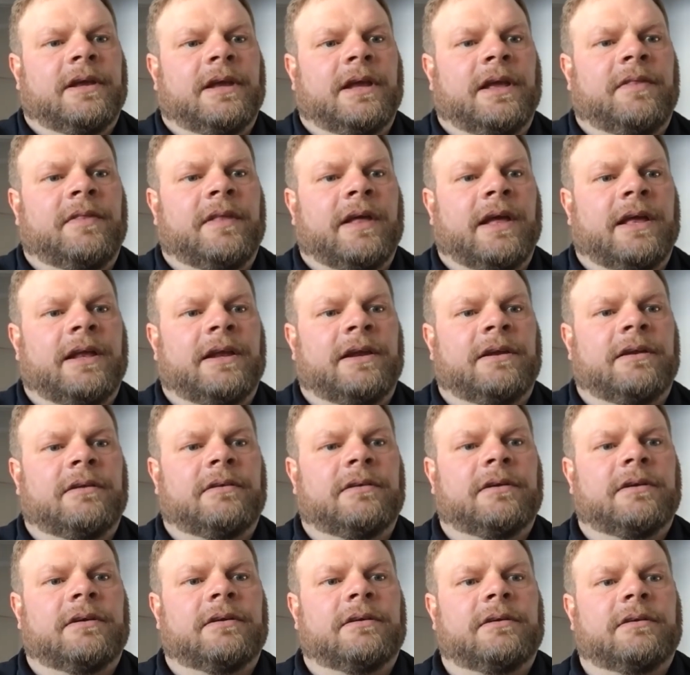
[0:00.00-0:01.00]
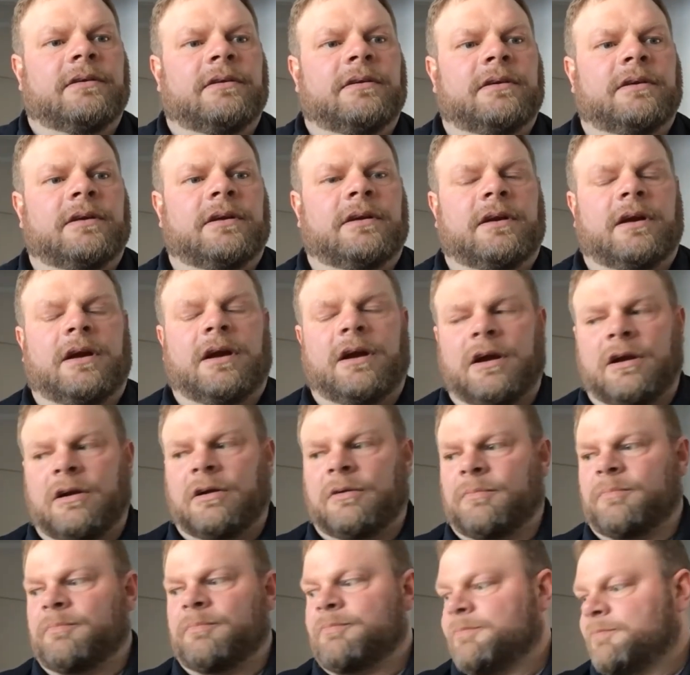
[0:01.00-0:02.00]
And then
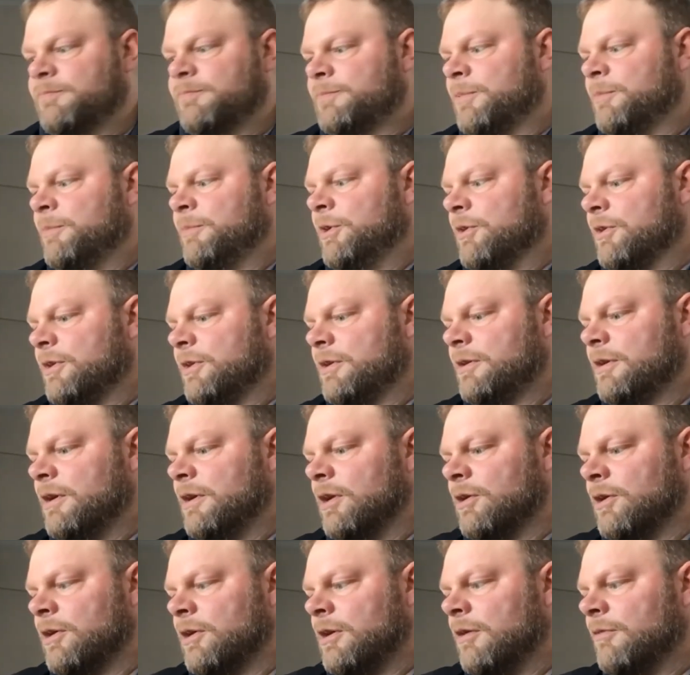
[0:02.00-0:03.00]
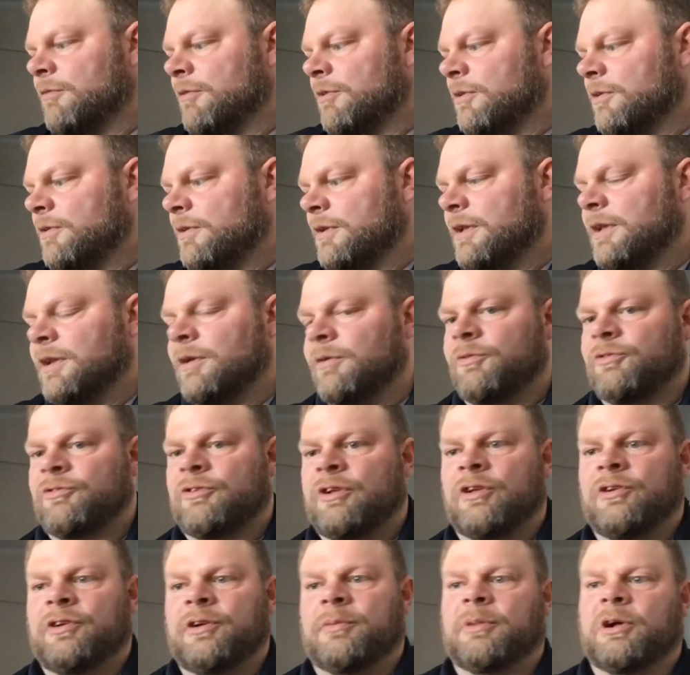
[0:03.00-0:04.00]
our premier gutter cover that I was
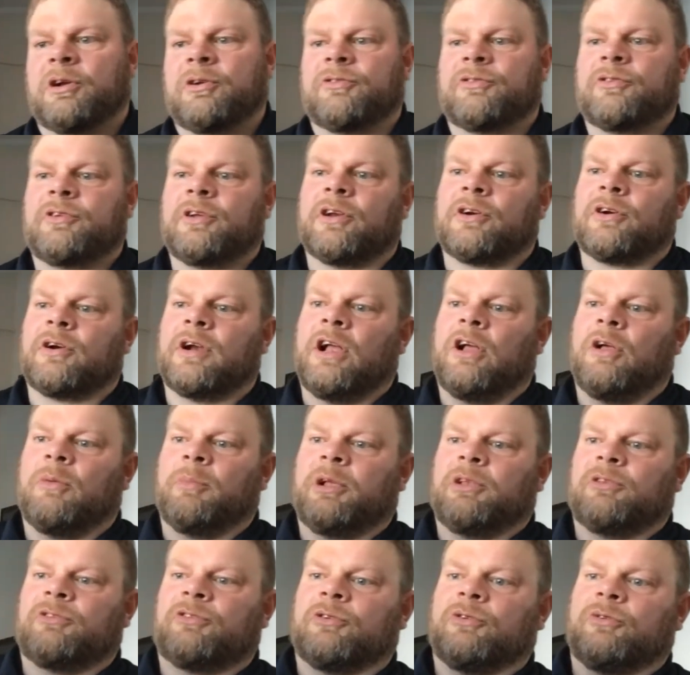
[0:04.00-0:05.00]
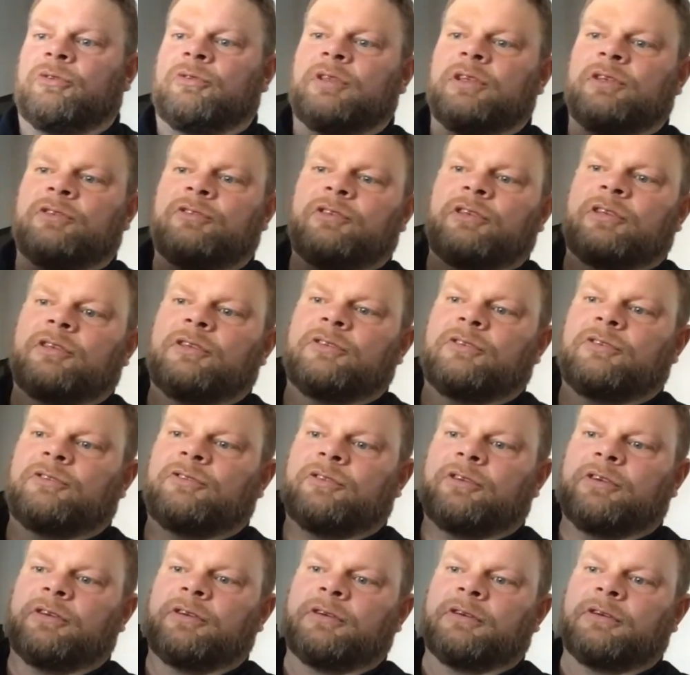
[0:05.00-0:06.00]
telling you about is gutter helmet. So this
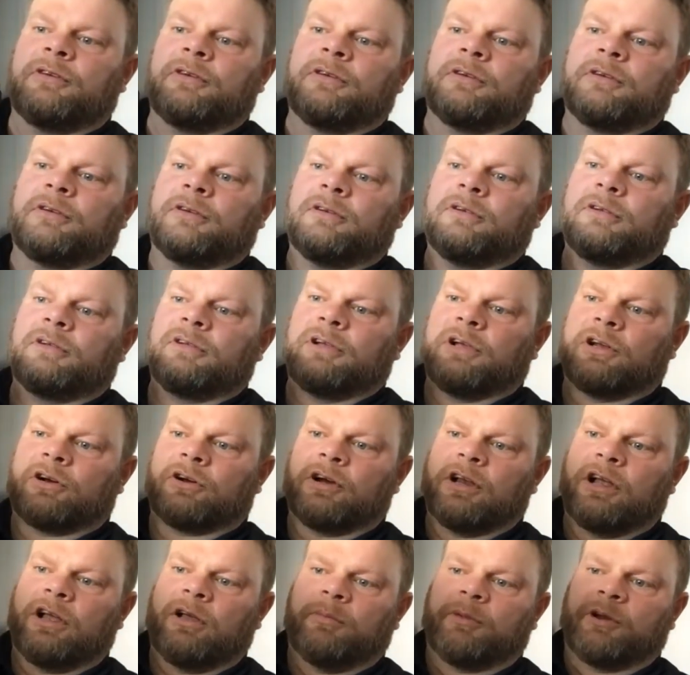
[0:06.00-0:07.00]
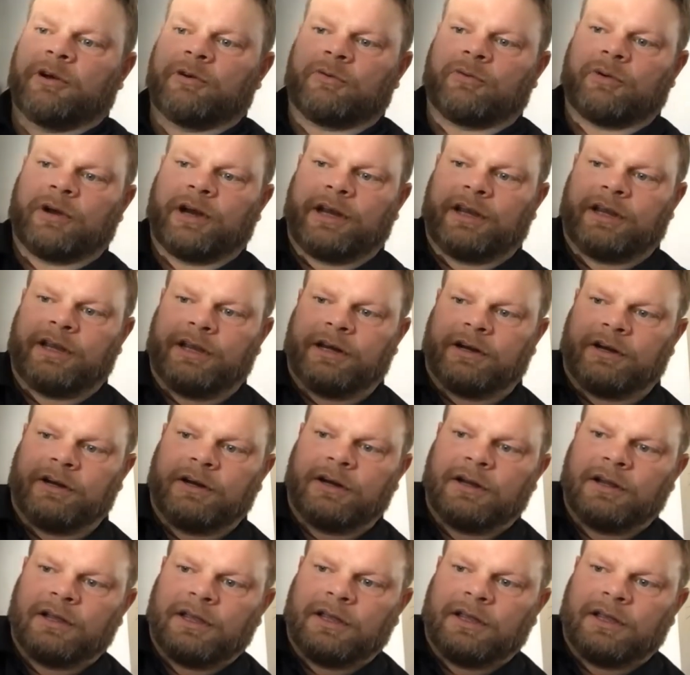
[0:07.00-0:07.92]
is gutter helmet right here.